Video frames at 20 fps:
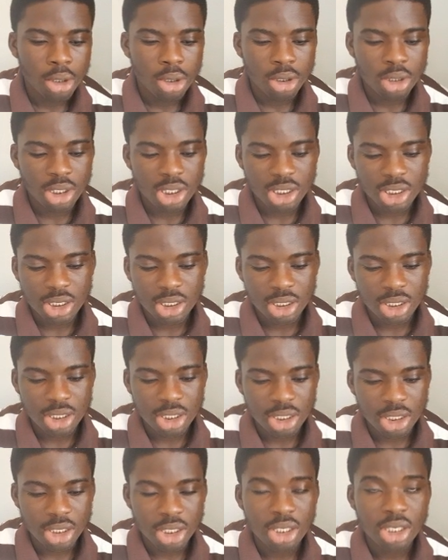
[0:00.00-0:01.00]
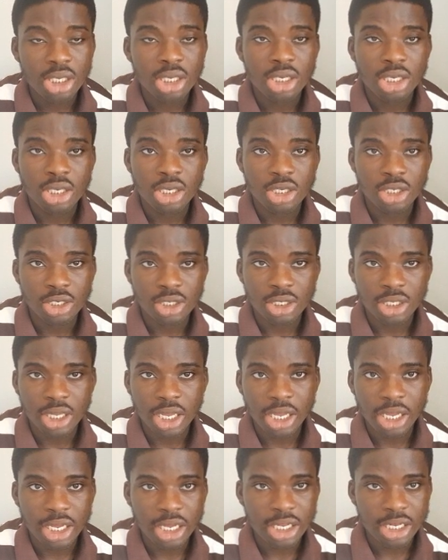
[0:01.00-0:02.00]
this is
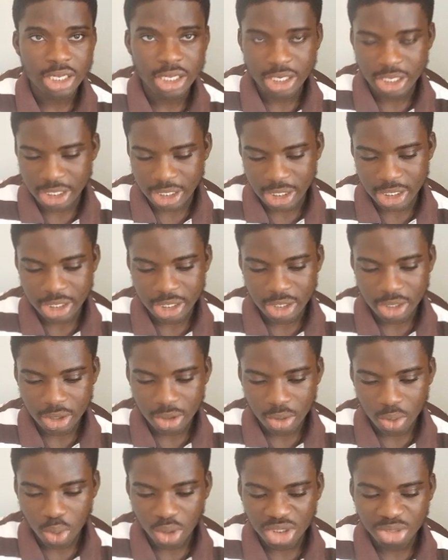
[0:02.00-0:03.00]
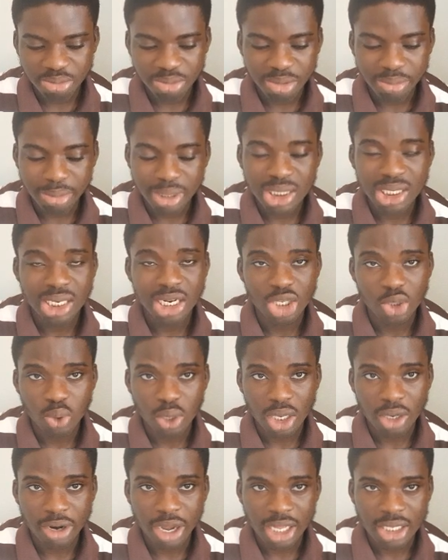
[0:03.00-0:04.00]
what makes the
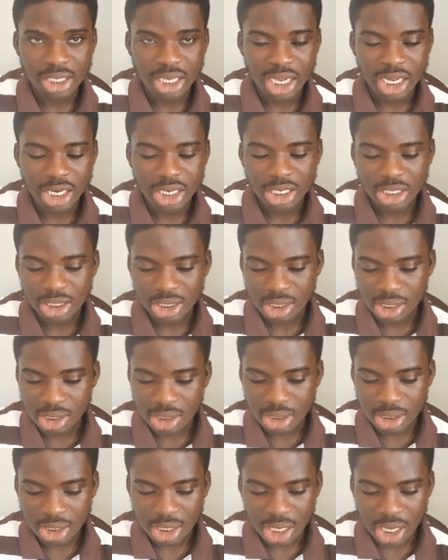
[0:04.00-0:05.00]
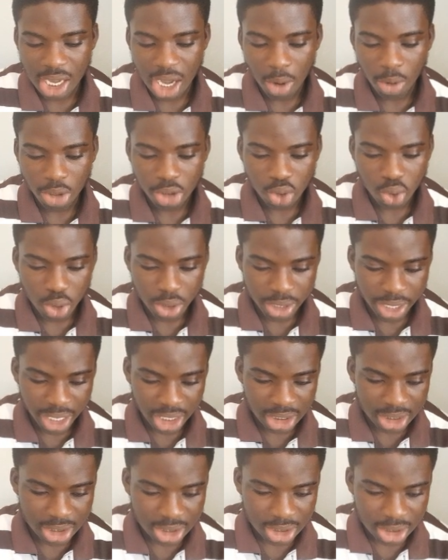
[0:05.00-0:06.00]
network, right? And these things are what
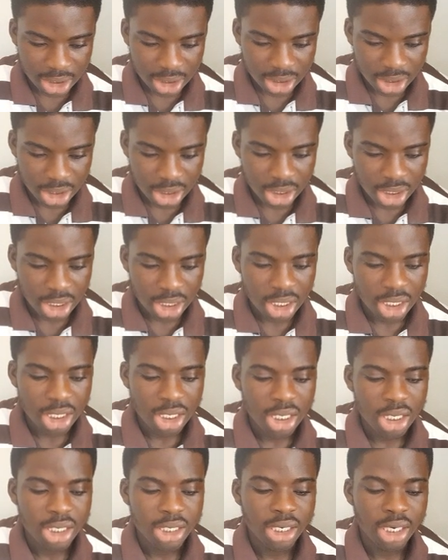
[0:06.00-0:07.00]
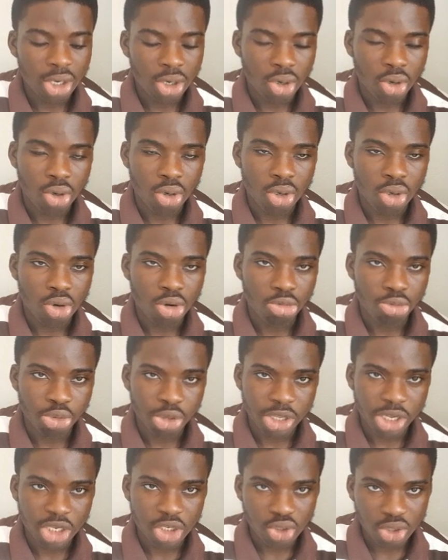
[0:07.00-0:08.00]
connect the
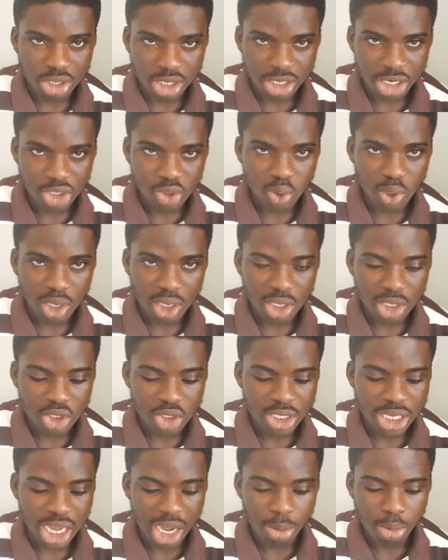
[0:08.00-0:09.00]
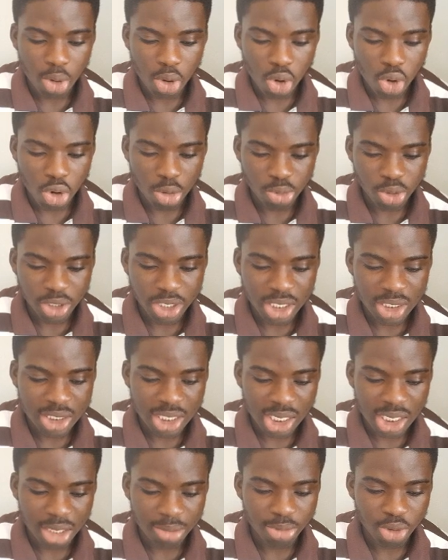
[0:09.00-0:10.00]
computers to the network. There are more computers
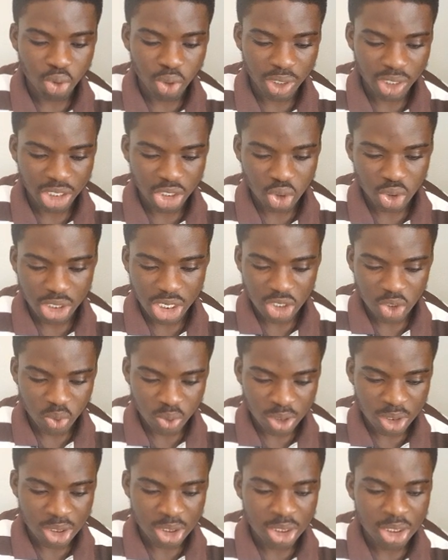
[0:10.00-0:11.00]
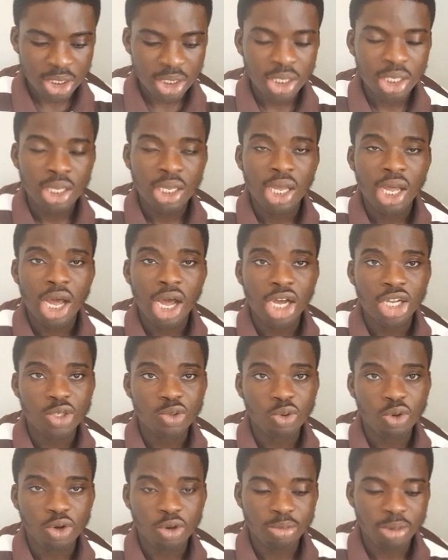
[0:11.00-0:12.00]
that can be connected to the switch as
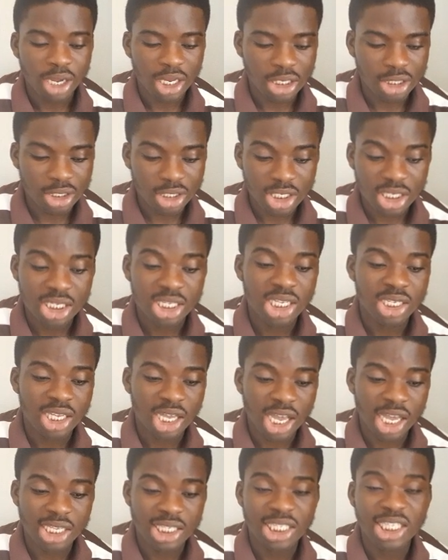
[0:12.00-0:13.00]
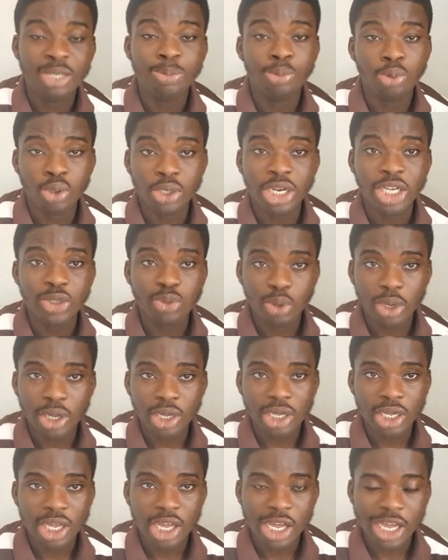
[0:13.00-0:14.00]
well, but this is just a simple network,
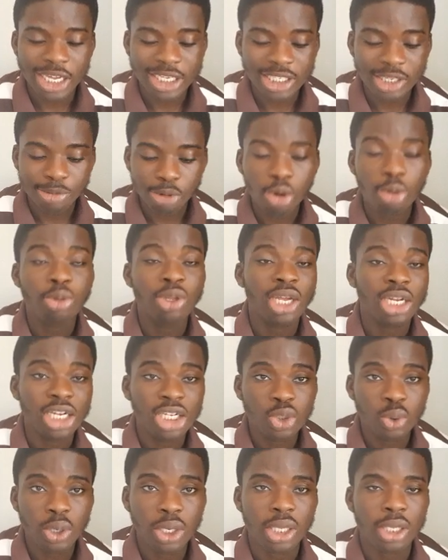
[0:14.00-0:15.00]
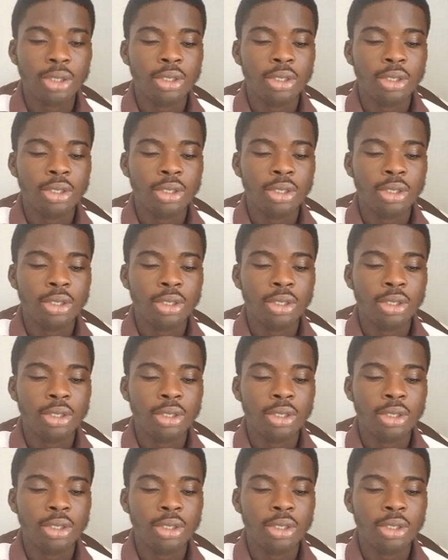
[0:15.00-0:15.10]
a simple computer network.